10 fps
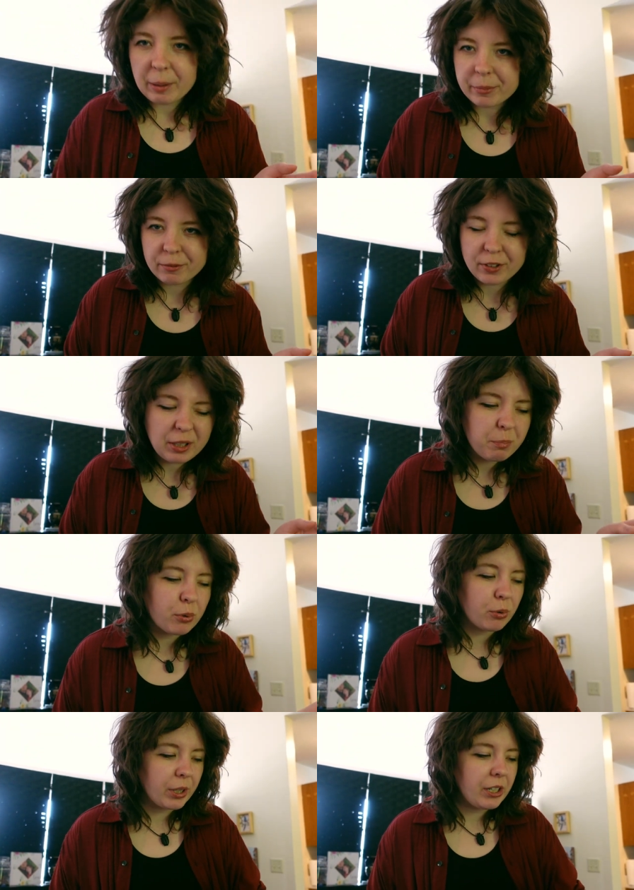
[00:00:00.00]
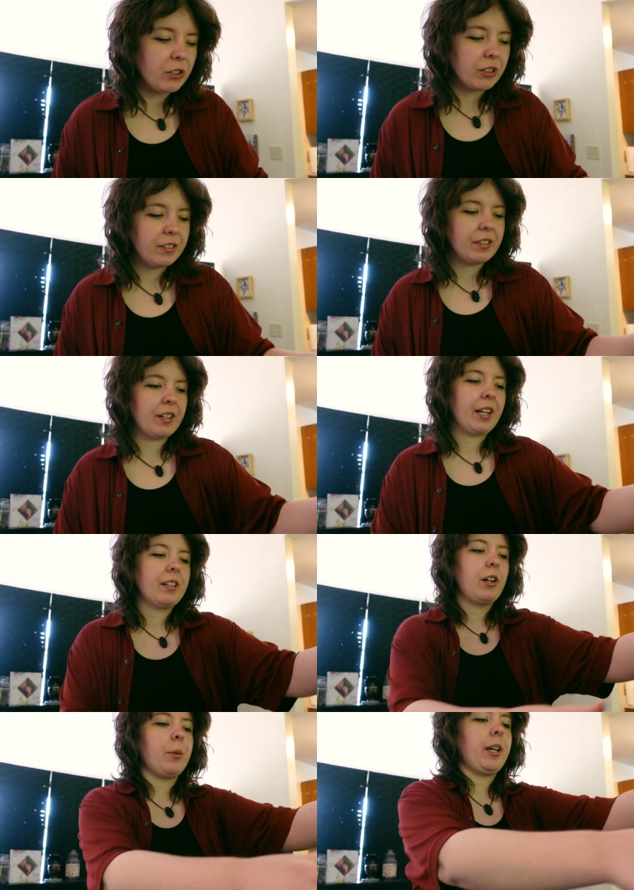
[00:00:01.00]
but I'm feeling pretty good today.
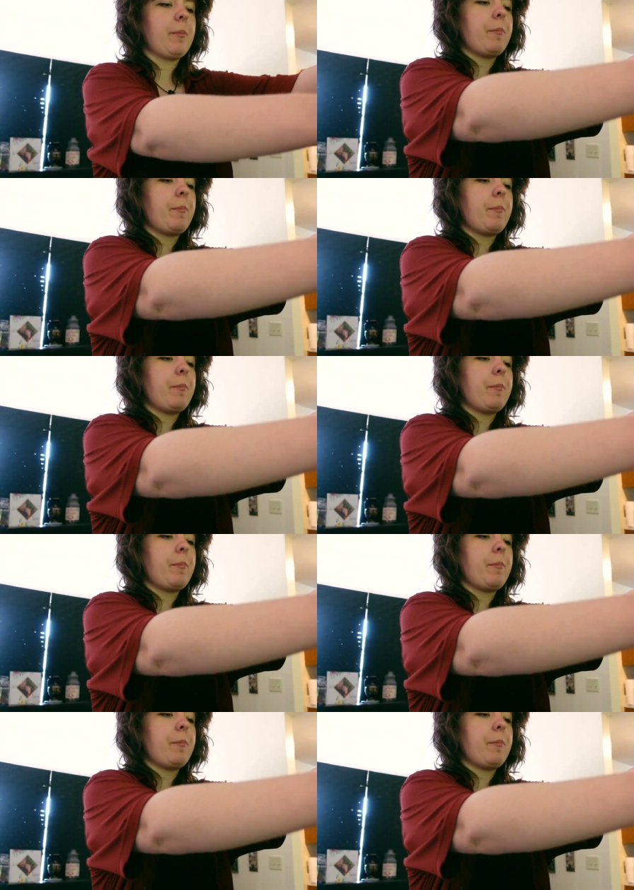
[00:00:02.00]
Oh wait.